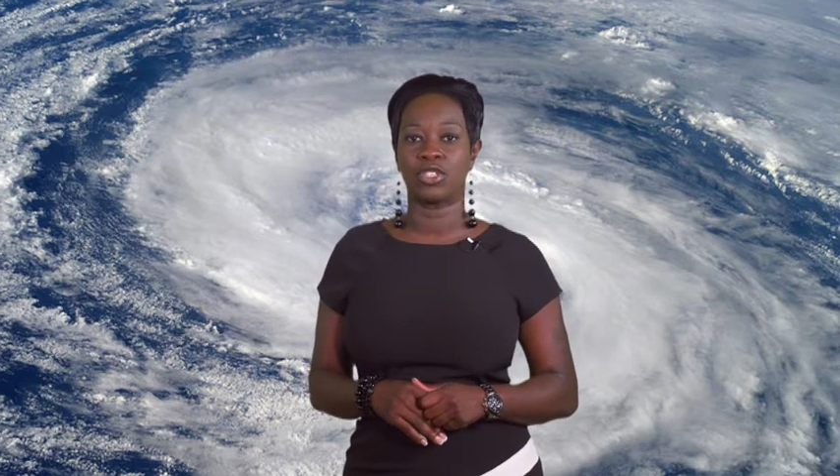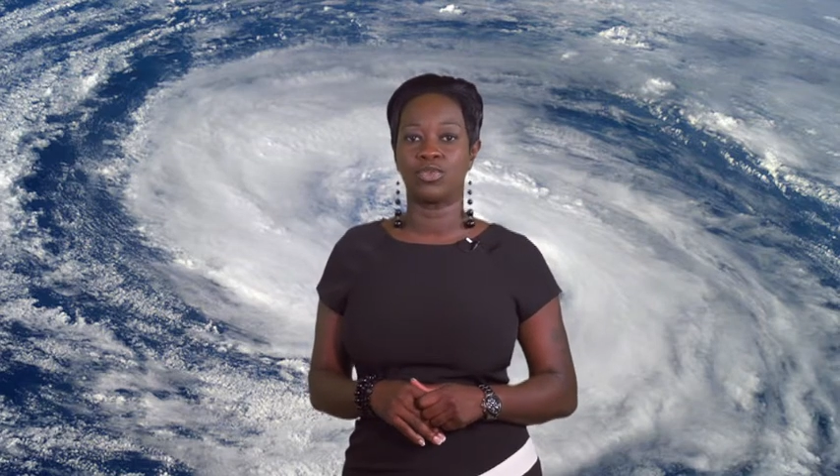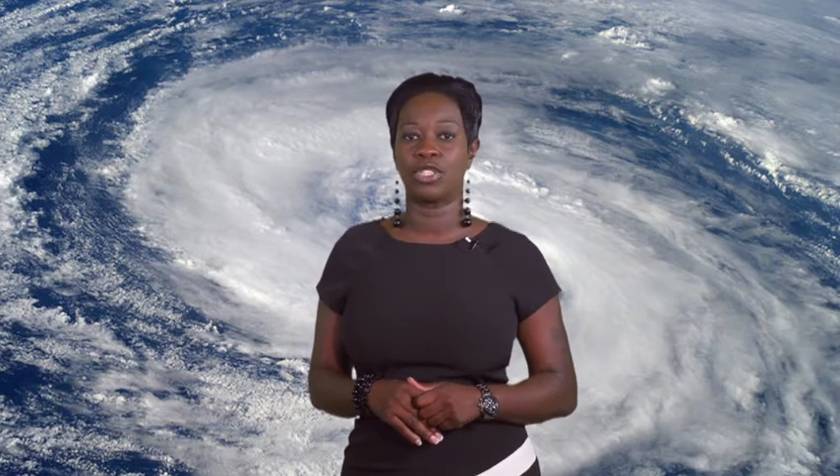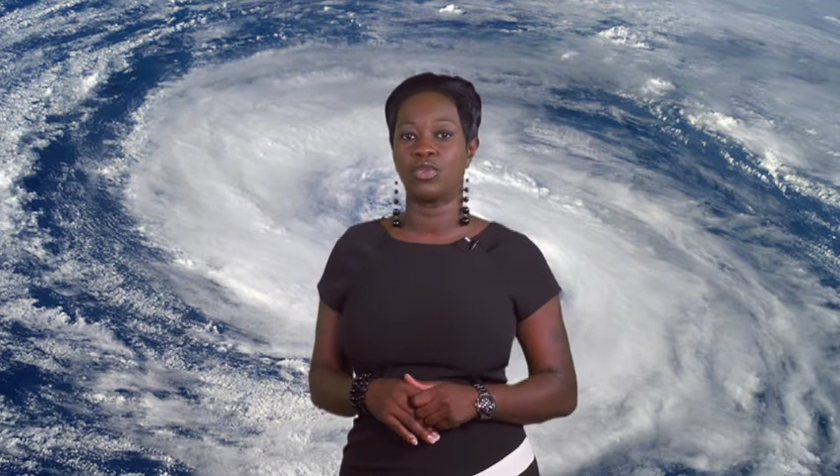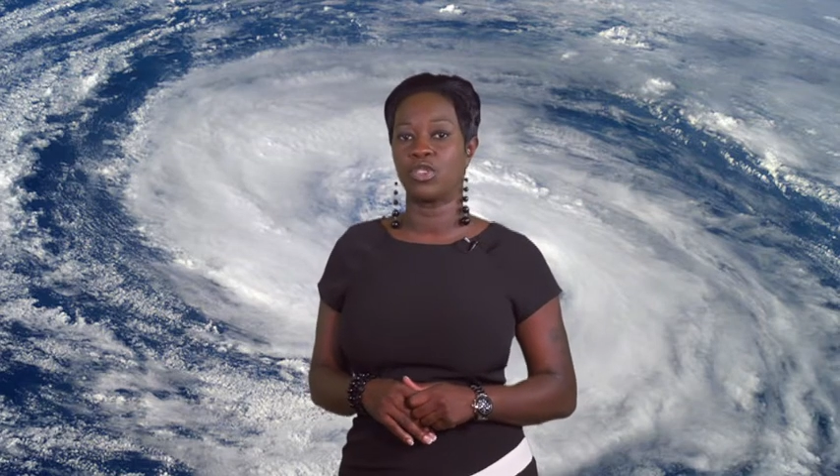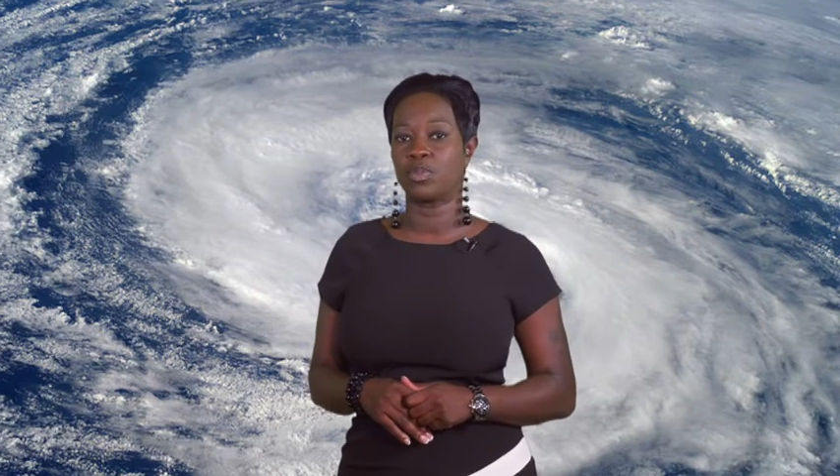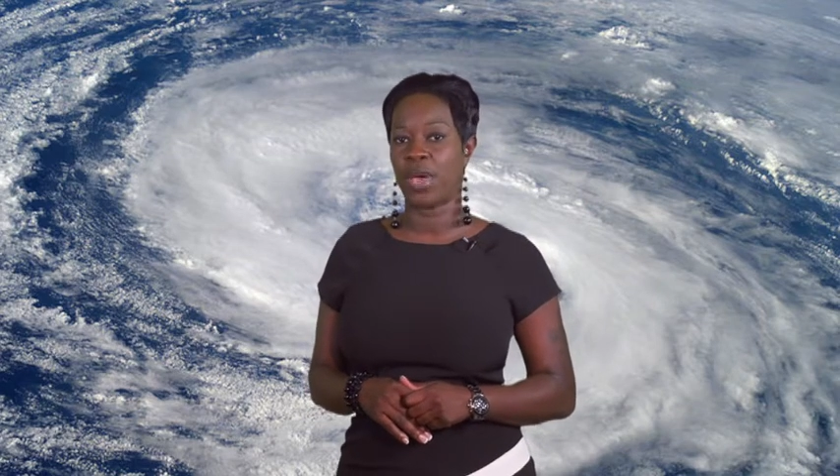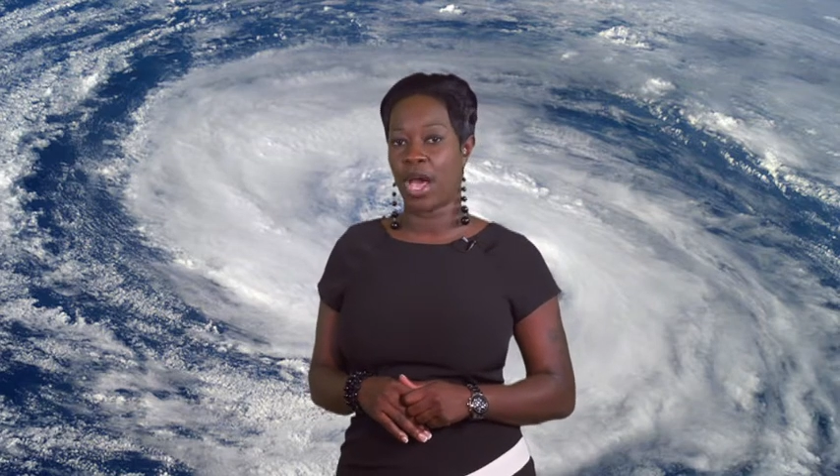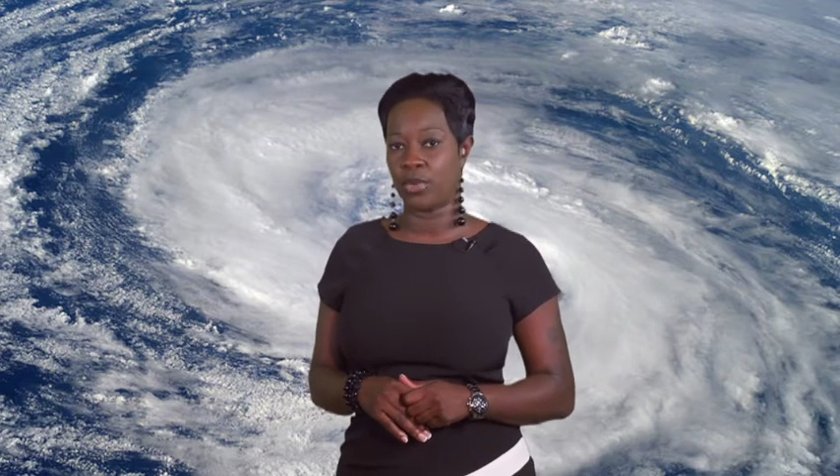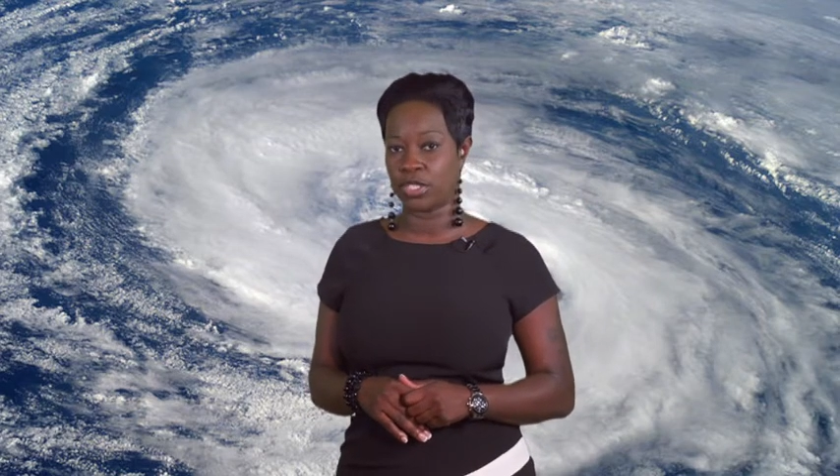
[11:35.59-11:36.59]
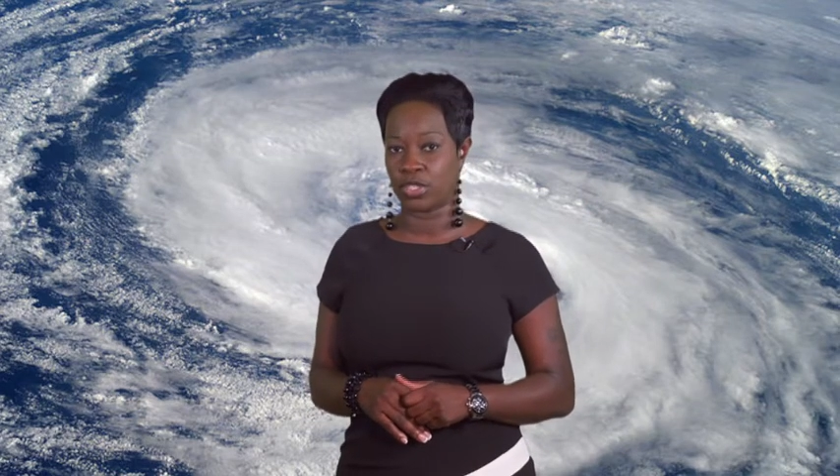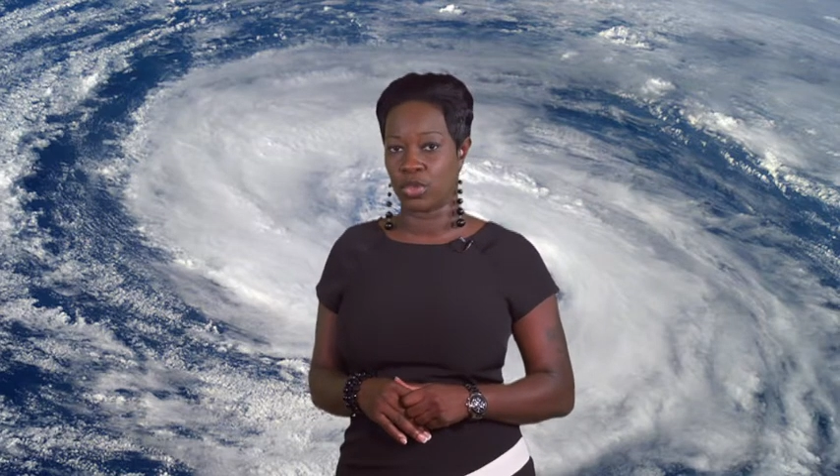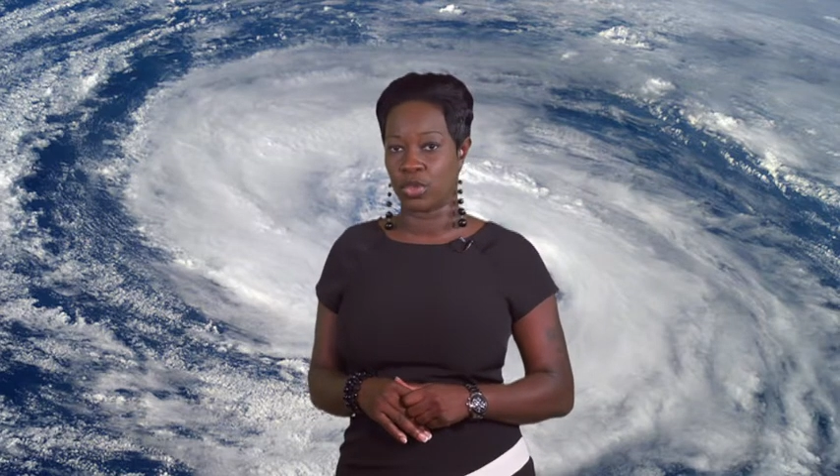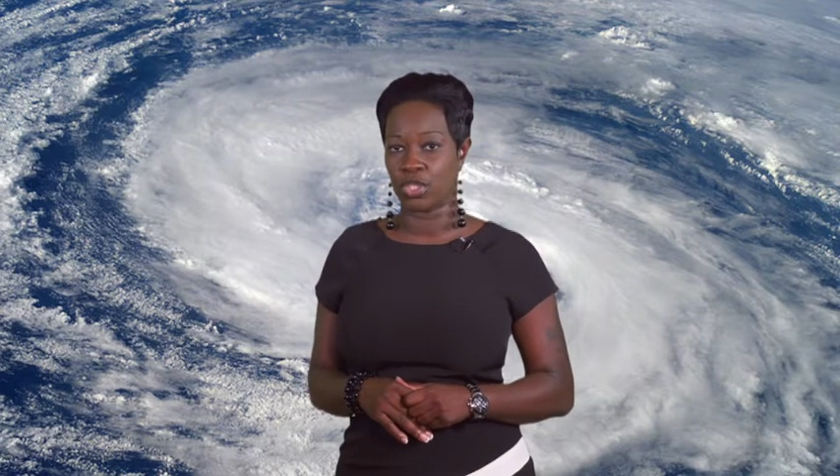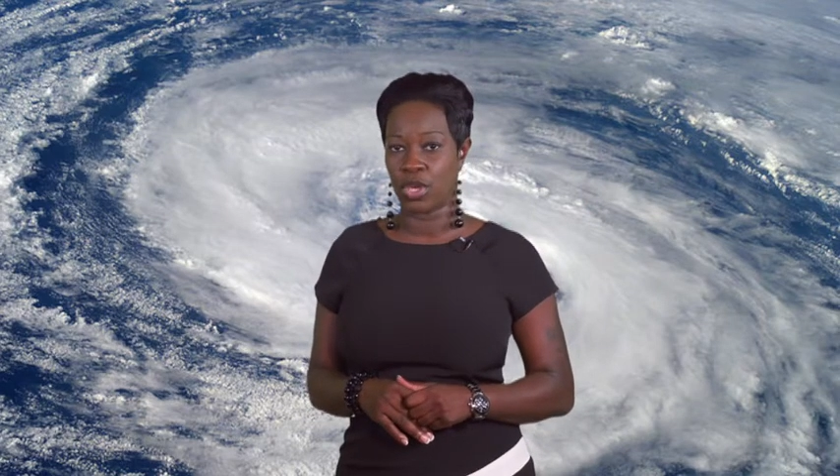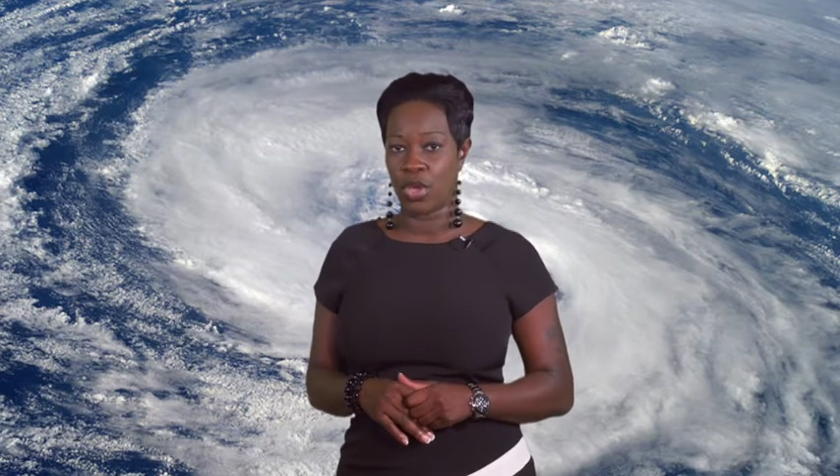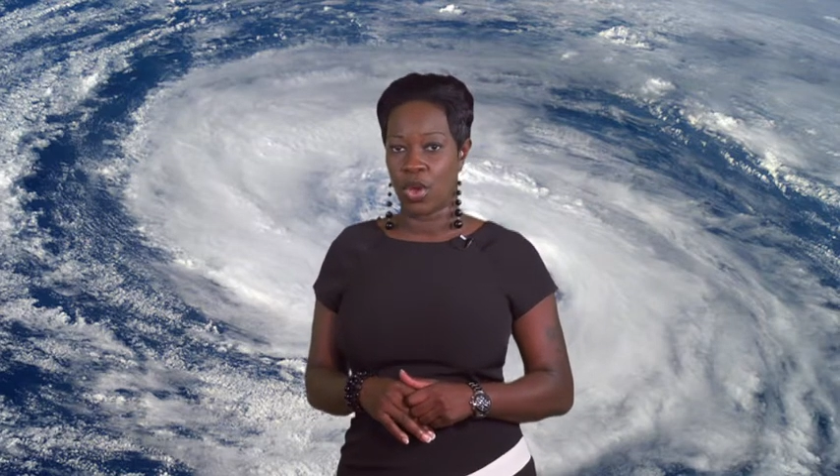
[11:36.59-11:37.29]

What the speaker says: to reduce power surge